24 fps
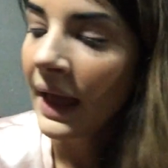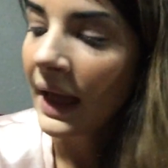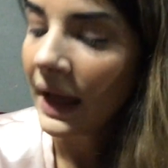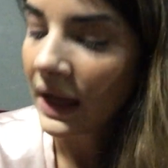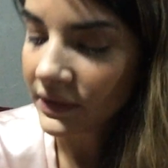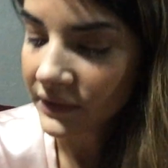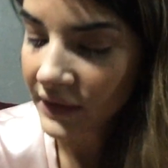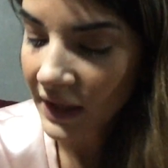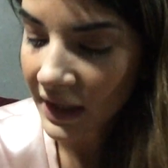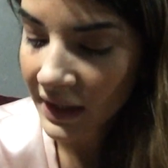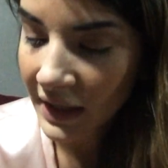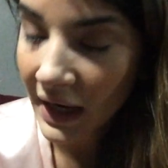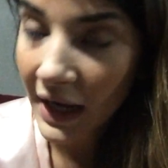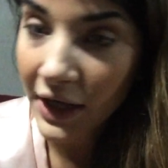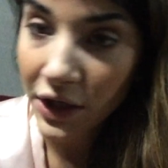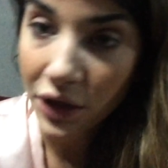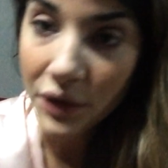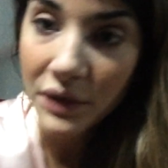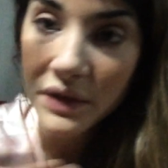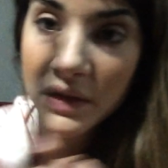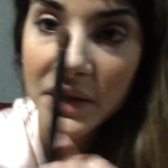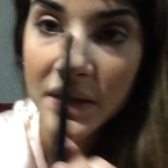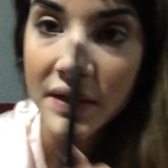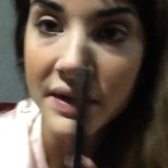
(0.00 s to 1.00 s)
And then I
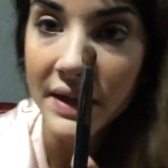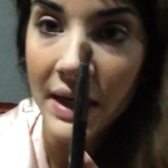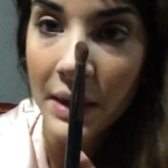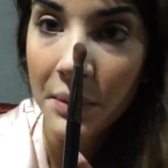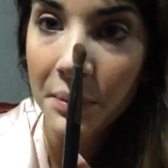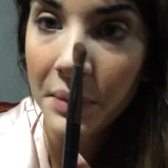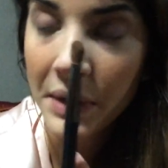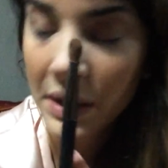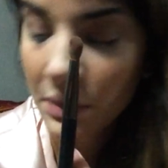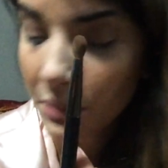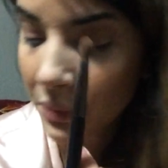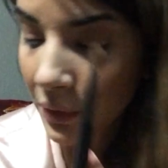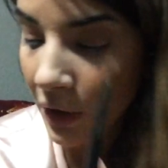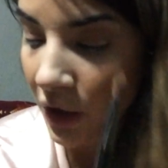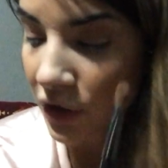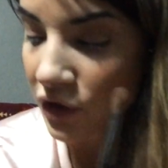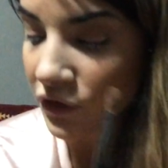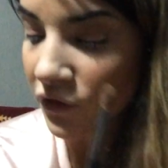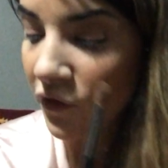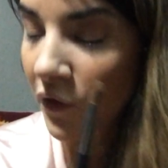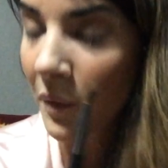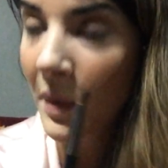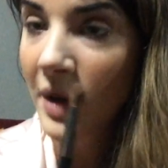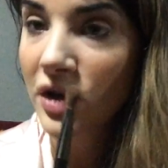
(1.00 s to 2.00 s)
use the same big
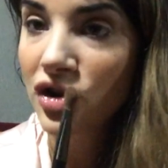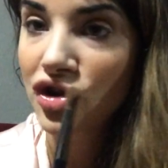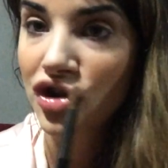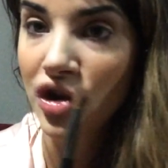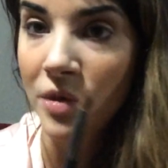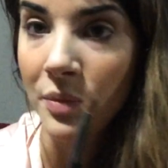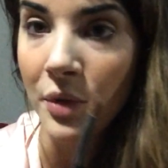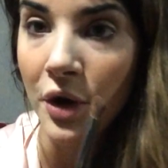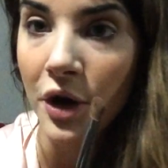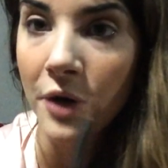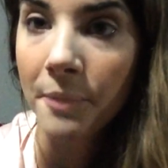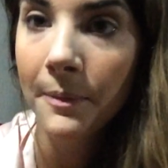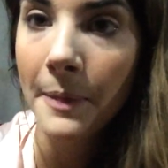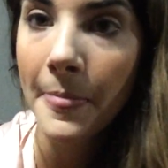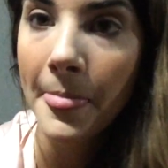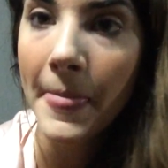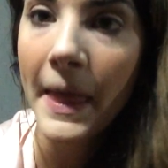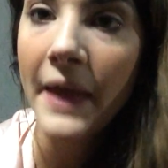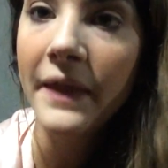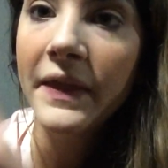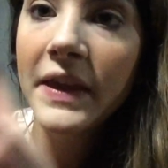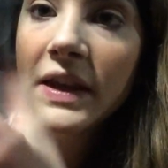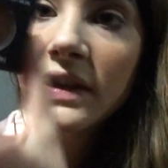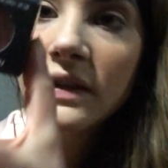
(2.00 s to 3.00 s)
brush for my shimmer.
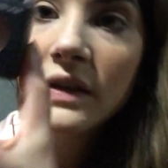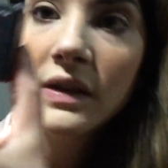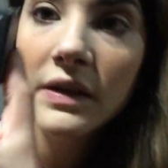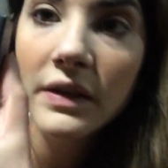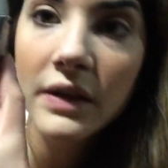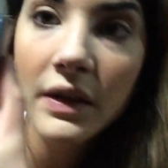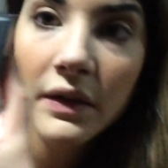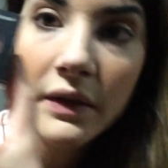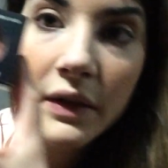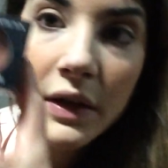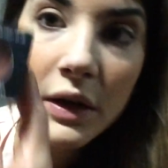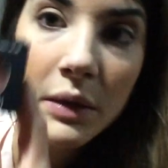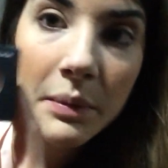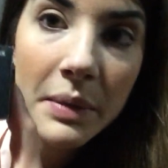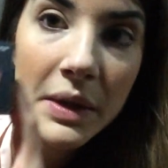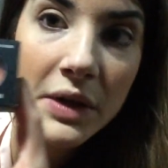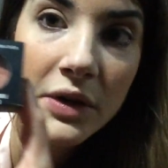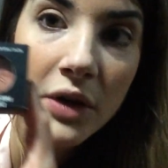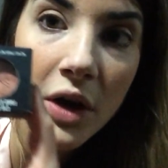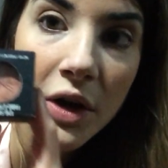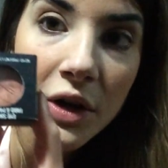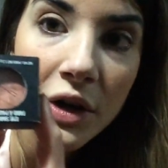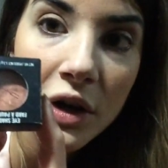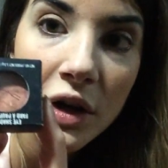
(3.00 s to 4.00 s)
And this is a little bit
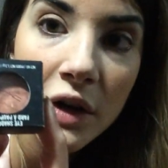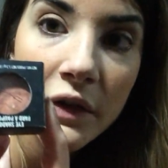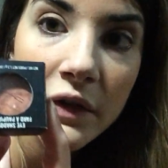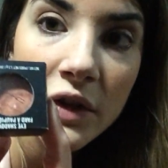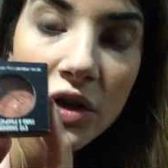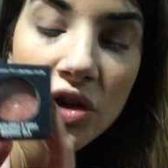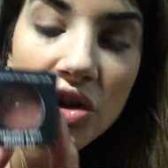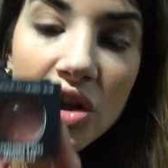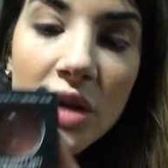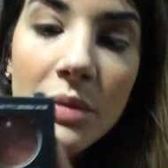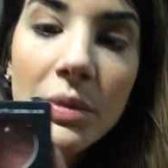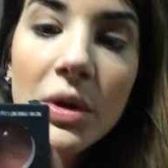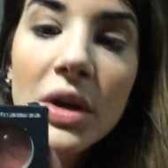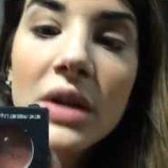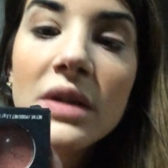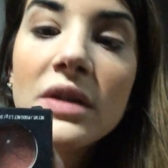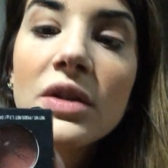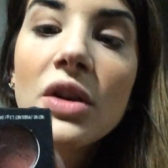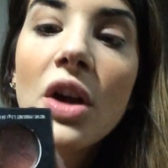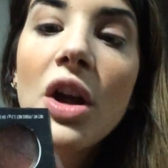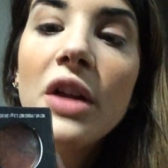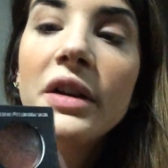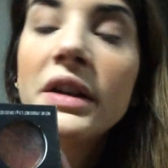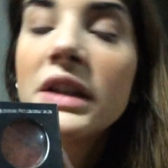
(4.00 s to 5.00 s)
darker of a shimmer. It's
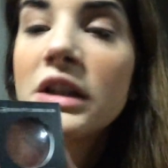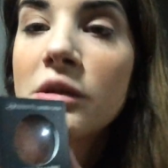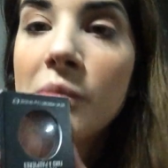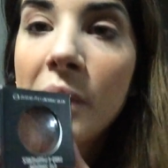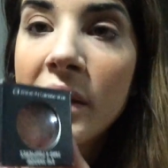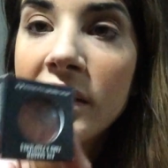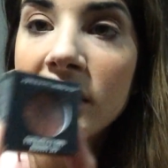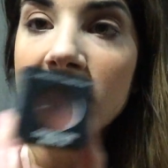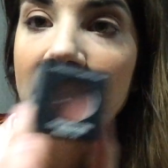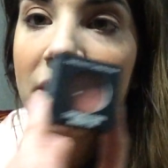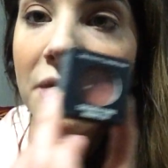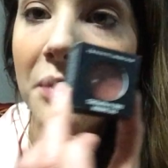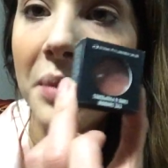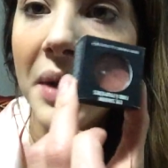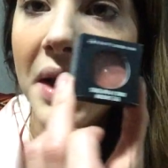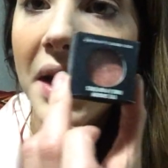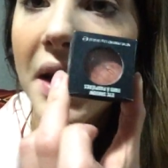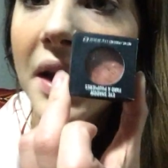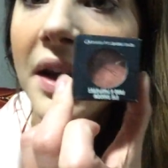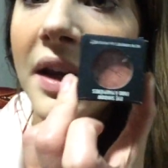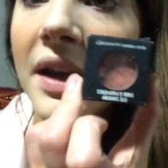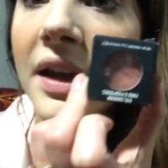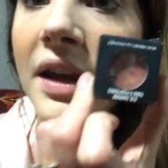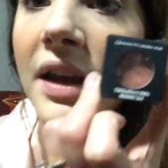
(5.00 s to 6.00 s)
called Expensive
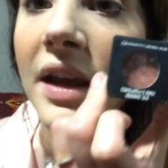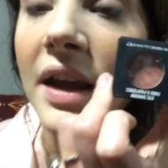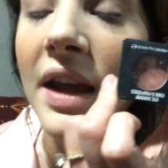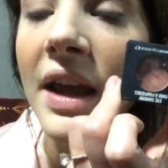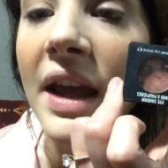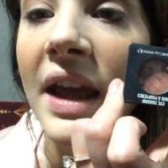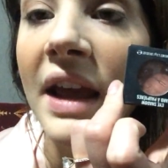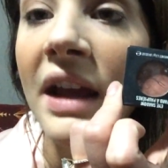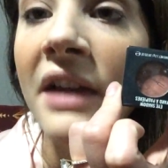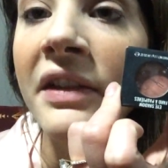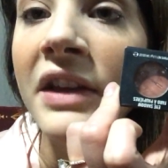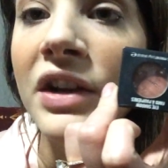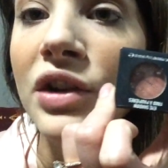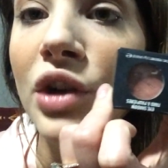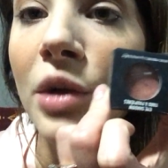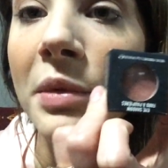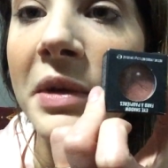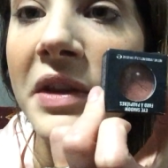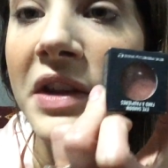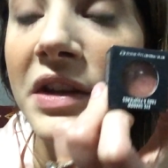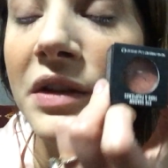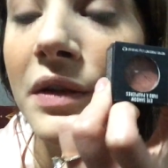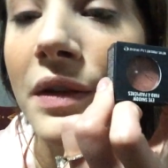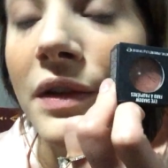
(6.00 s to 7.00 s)
Pink. And they told
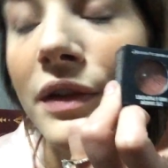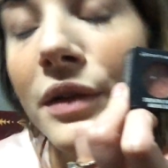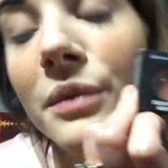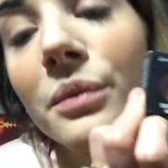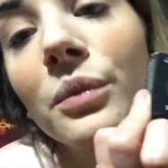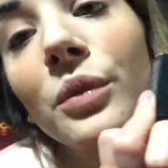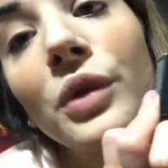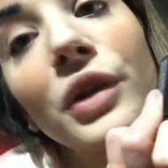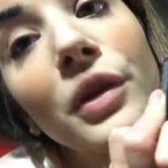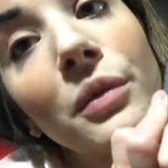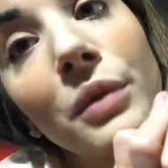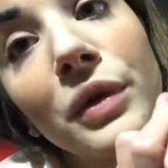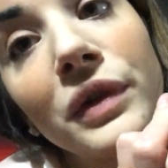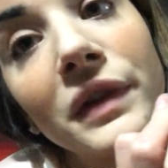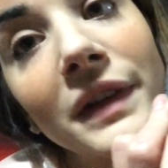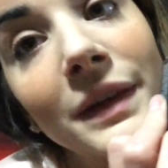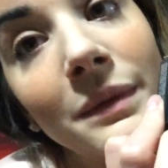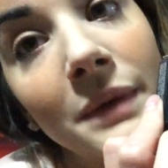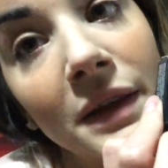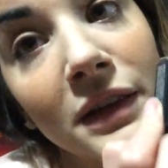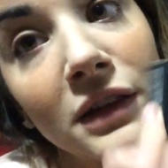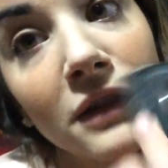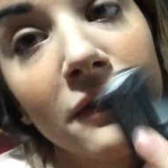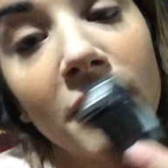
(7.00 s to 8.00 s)
me this is one of the most
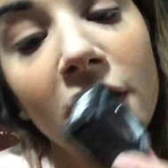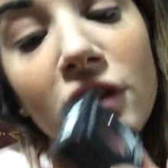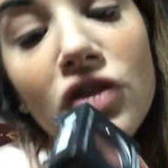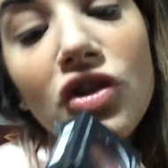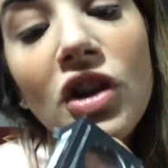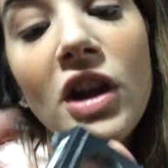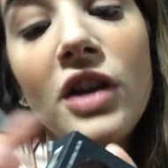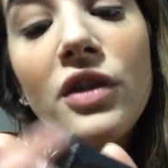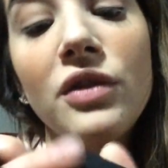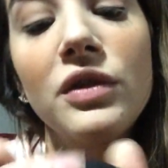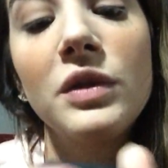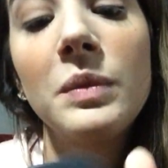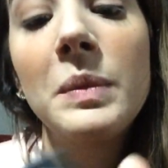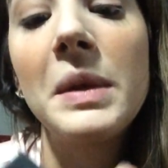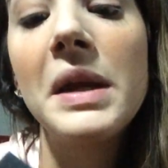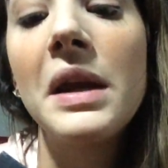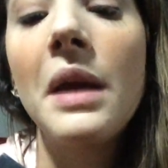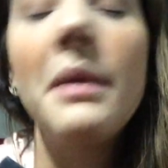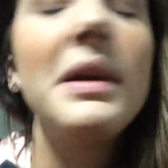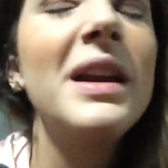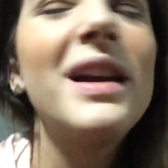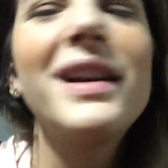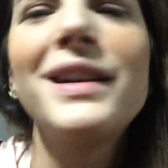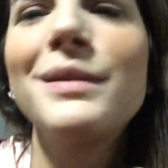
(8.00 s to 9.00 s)
expensive eyeshadows.
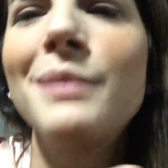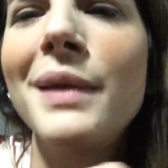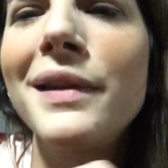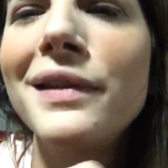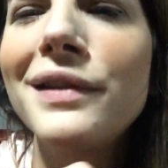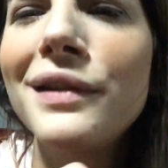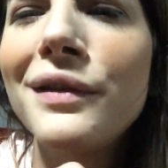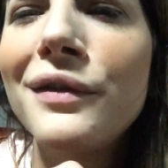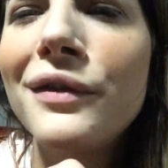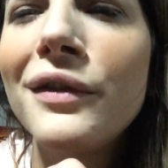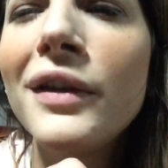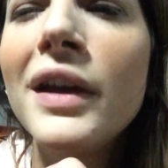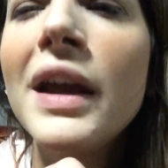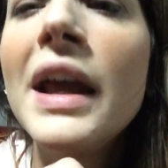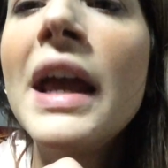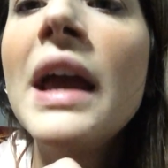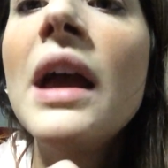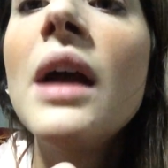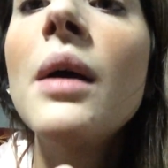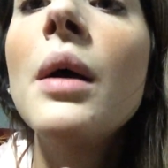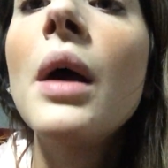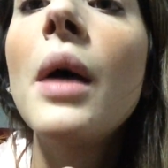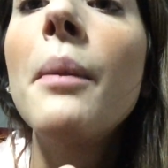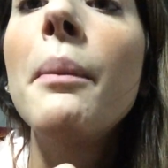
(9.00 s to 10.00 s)
I mean, not expensive,
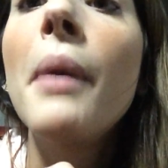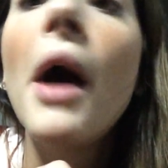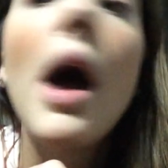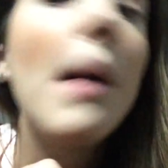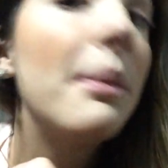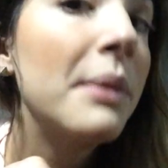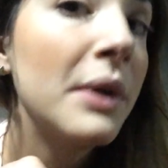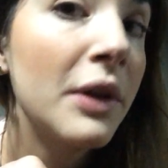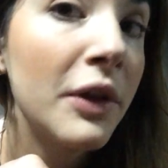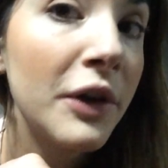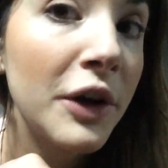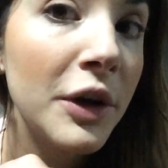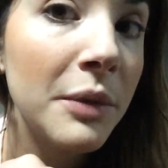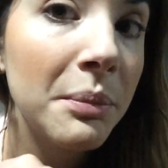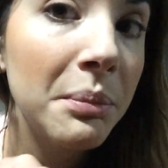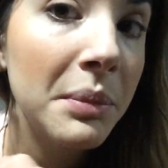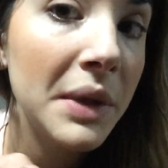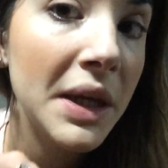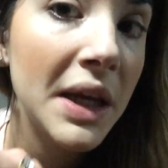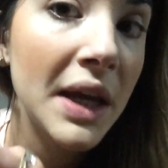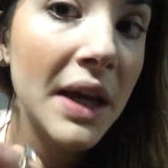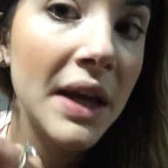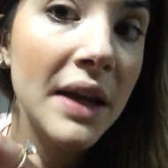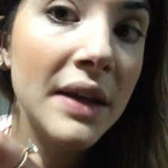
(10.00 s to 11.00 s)
popular,
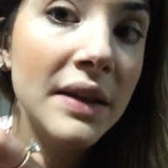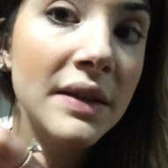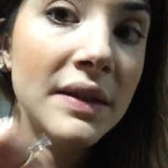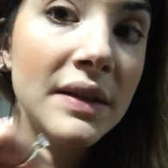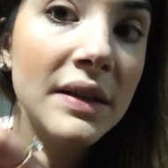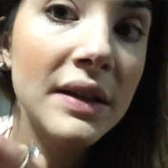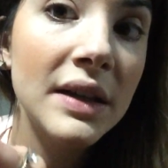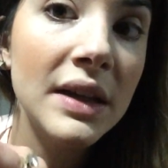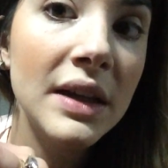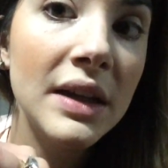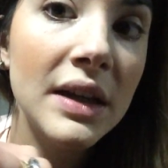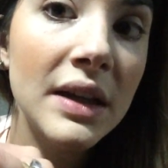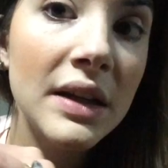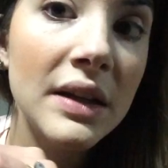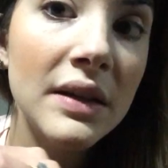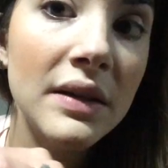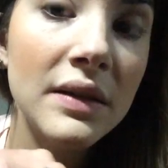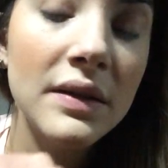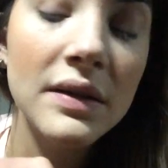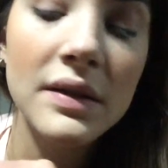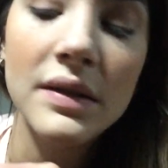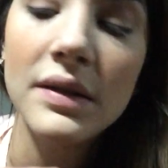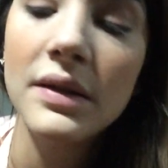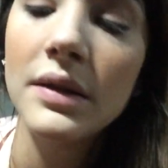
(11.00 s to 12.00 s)
because it
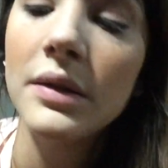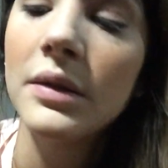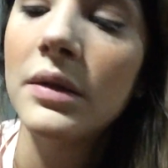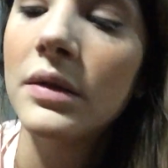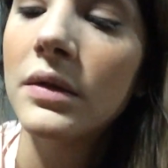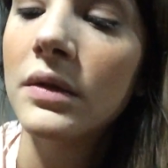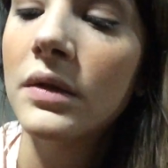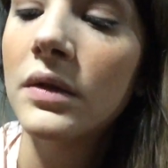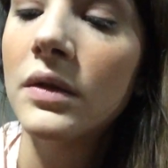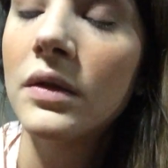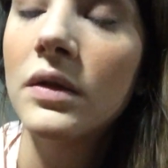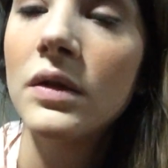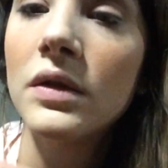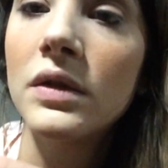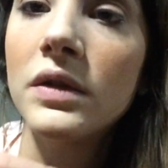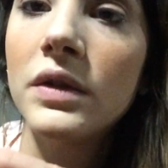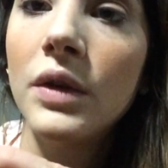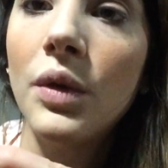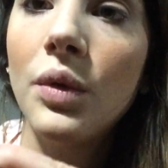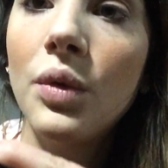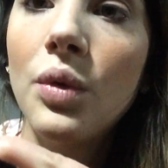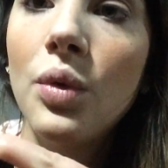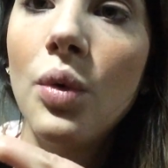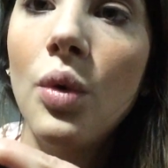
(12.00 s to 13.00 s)
is
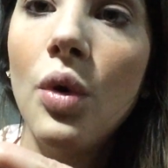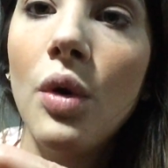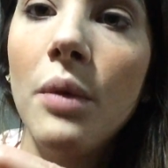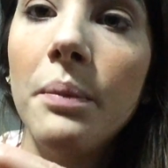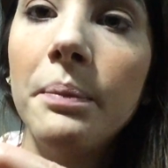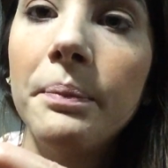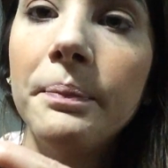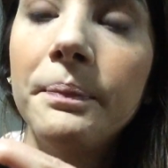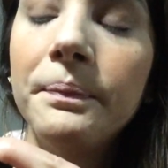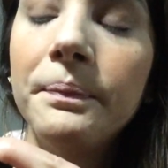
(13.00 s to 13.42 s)
so cool.